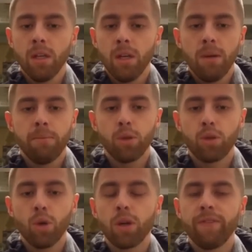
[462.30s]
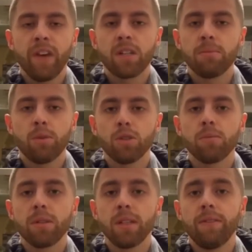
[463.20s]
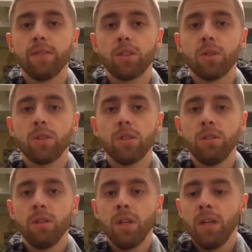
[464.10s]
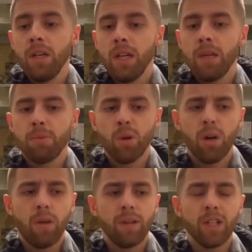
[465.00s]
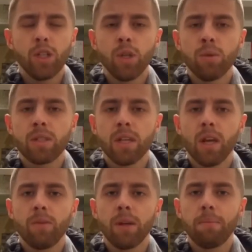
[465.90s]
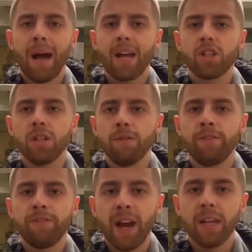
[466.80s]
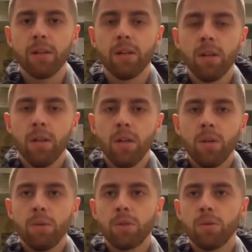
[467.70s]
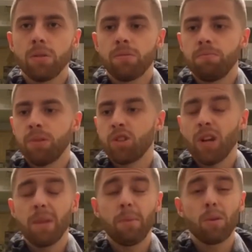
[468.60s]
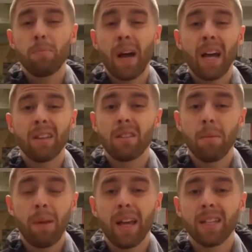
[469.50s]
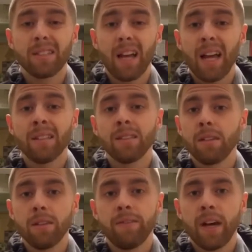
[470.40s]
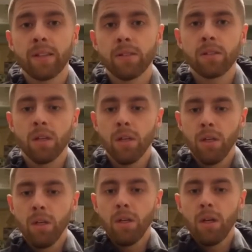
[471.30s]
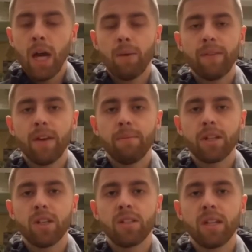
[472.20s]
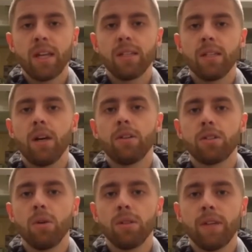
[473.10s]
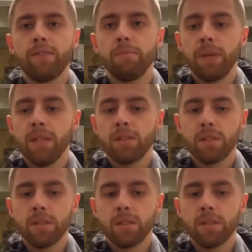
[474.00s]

But Duncan Ferguson brought something different to Goodison. He brought a real unity, a real passion and fight, which was portrayed both by the players and the fans. However, Manchester United are a totally different beast.